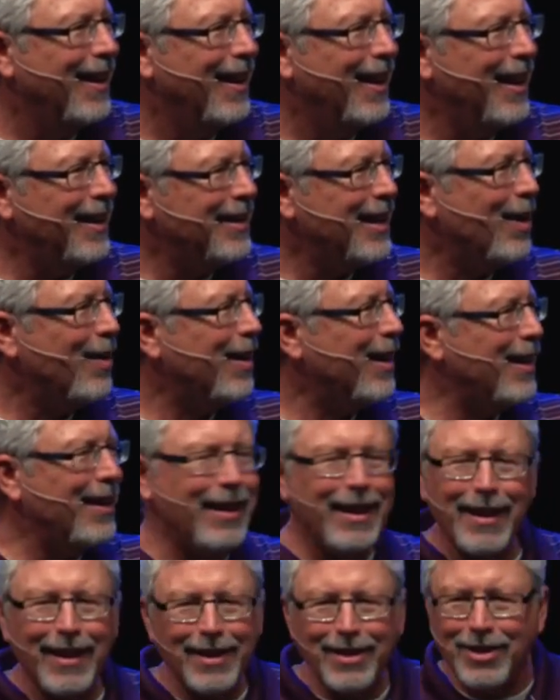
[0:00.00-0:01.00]
Isn't that, and
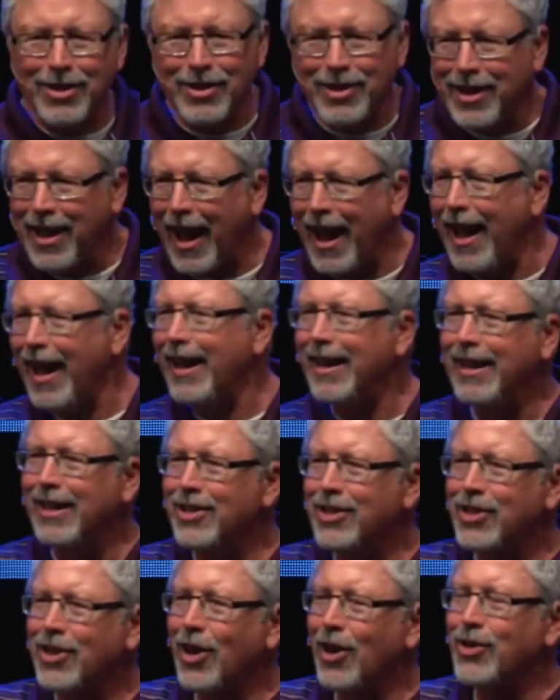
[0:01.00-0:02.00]
then just God, he
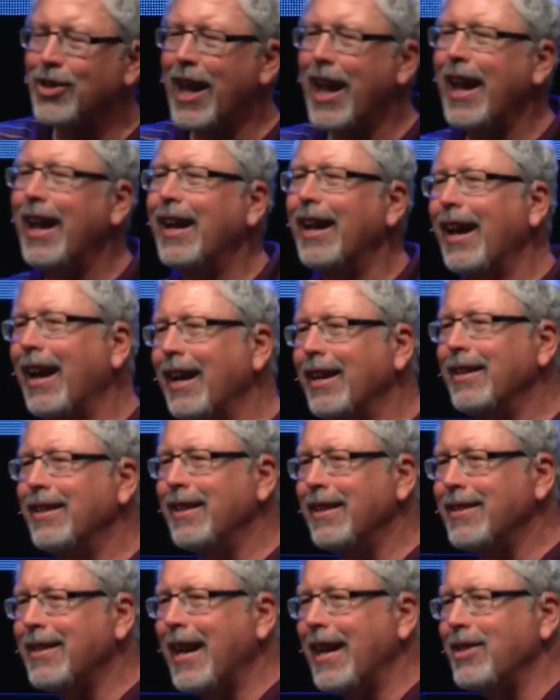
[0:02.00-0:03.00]
just goes, hey, uh,
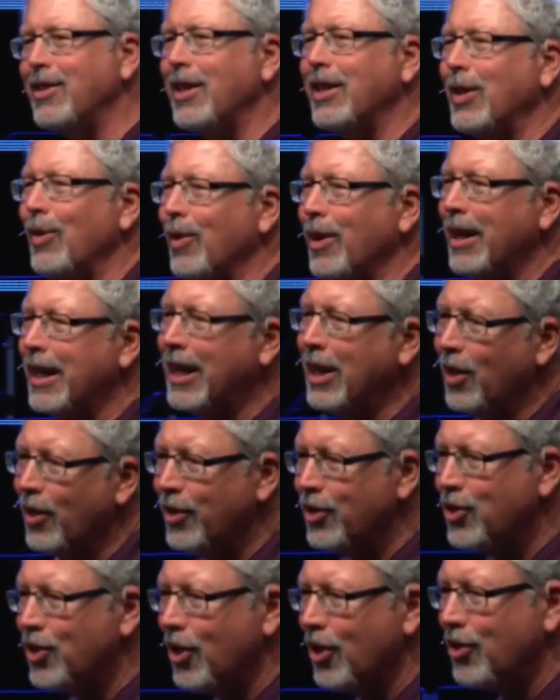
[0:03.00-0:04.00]
these guys thought they were going to kill
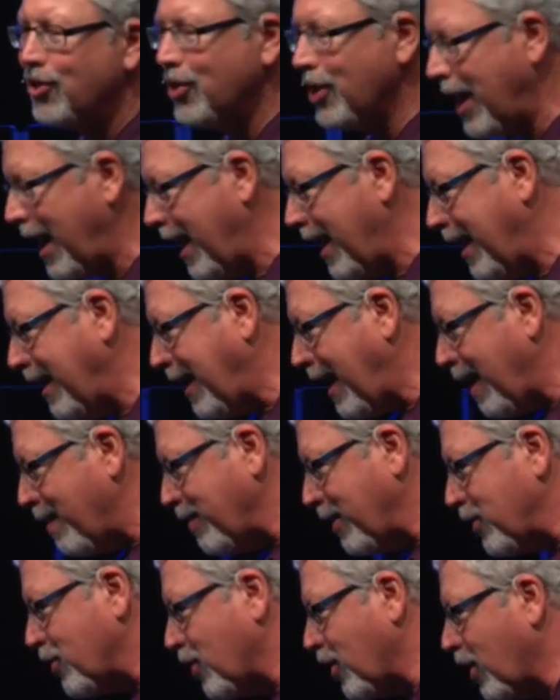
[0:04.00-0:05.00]
the church, and
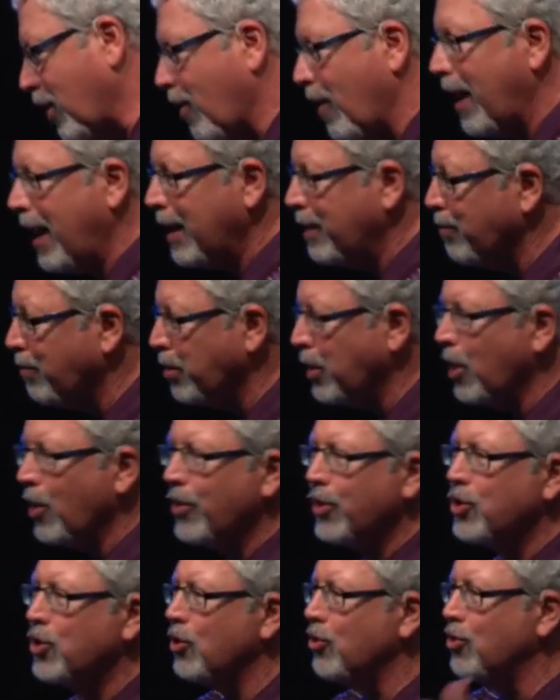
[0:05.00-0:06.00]
I'm just going to go ahead and blow
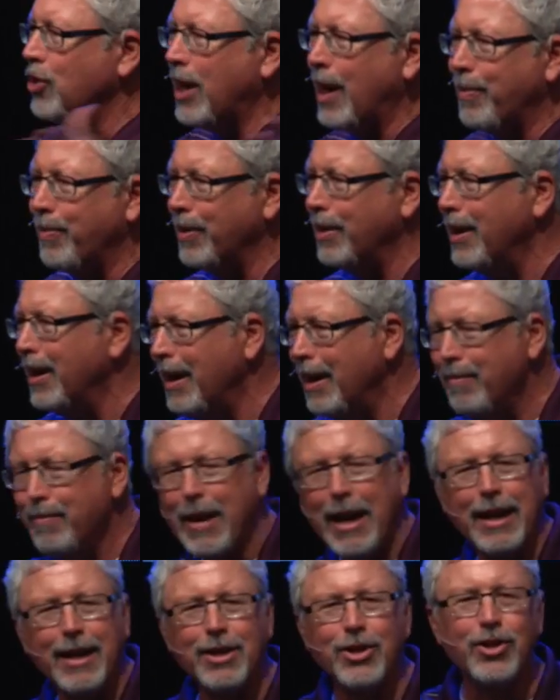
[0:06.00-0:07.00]
the church up,
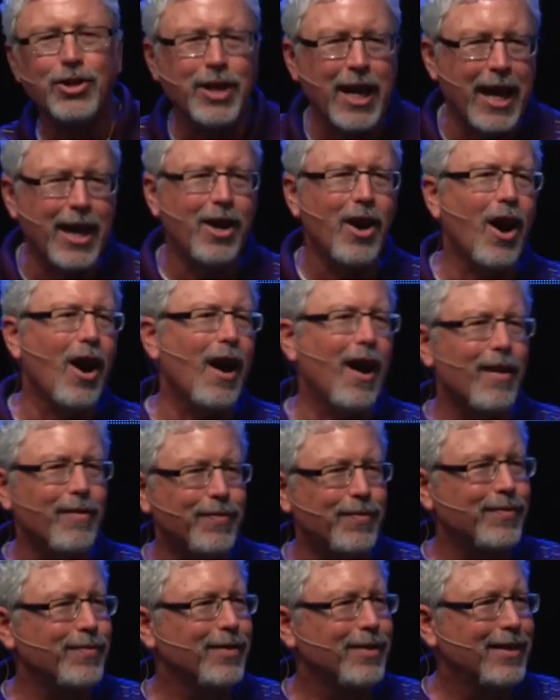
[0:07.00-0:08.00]
make it just take
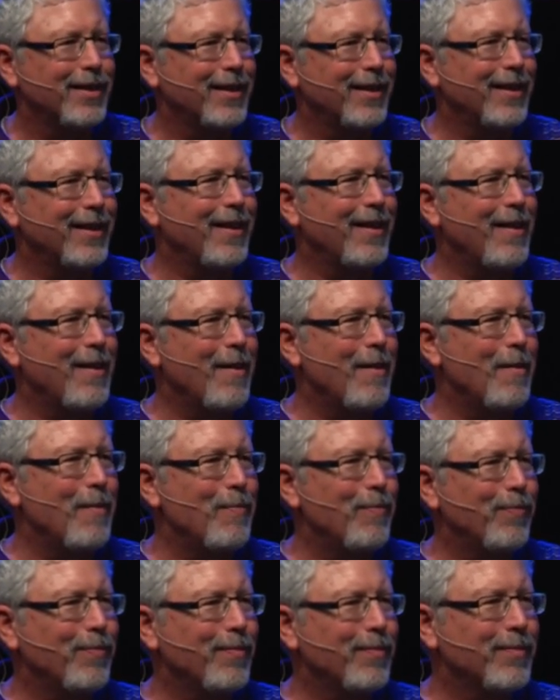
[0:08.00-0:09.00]
off.
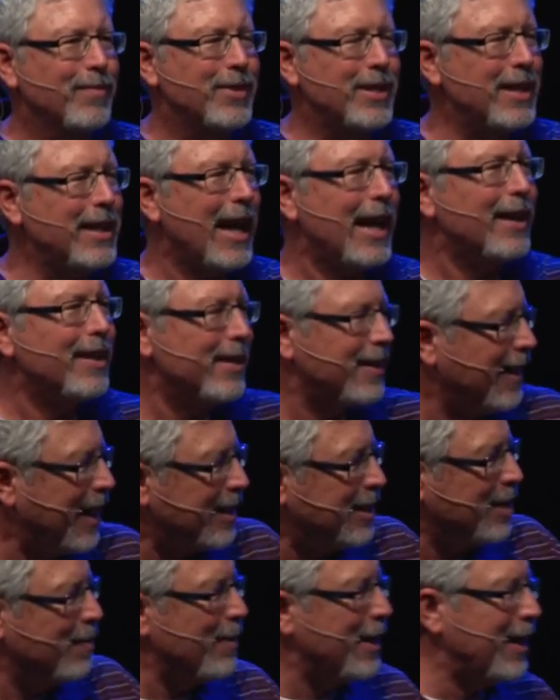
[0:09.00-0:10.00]
See, that,
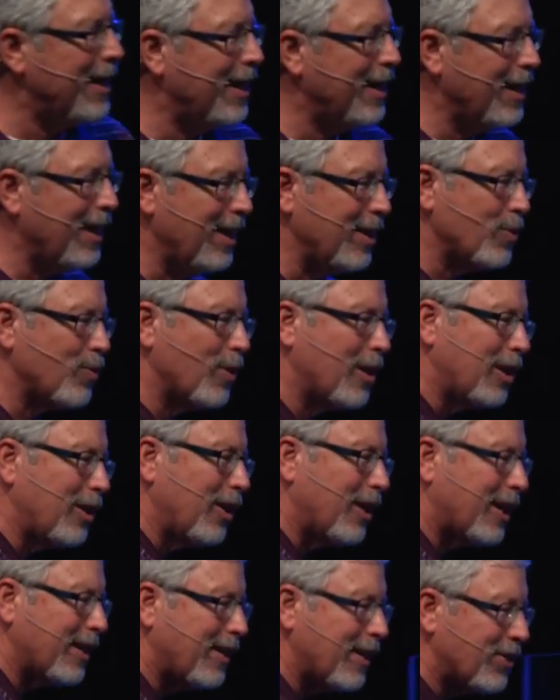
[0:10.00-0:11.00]
that to me is when you
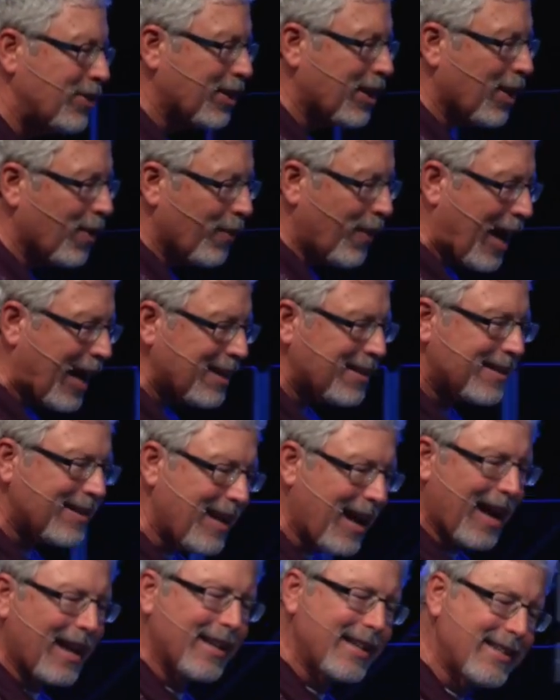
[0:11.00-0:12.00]
look at this and go, that's
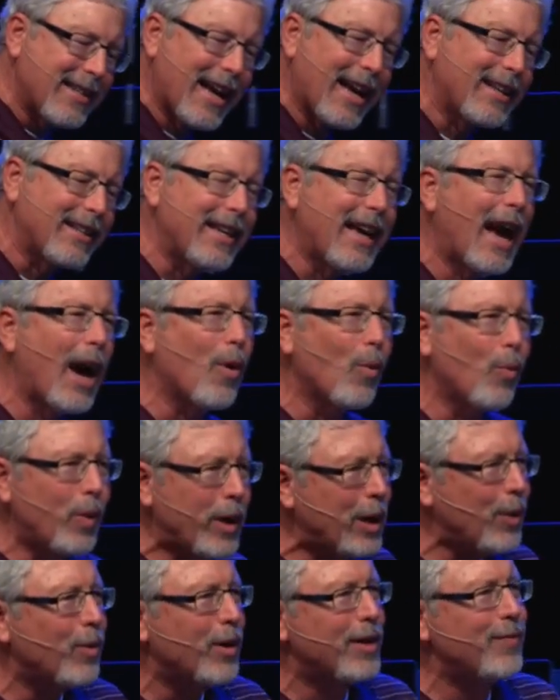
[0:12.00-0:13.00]
not exactly how
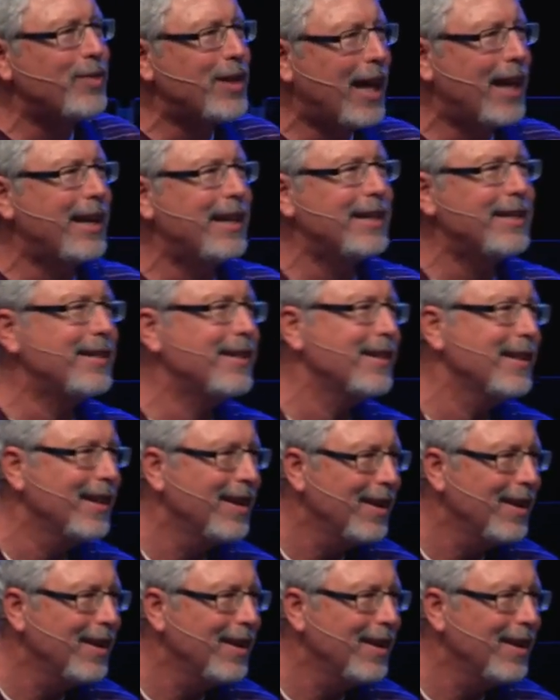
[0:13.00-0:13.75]
we would have done it,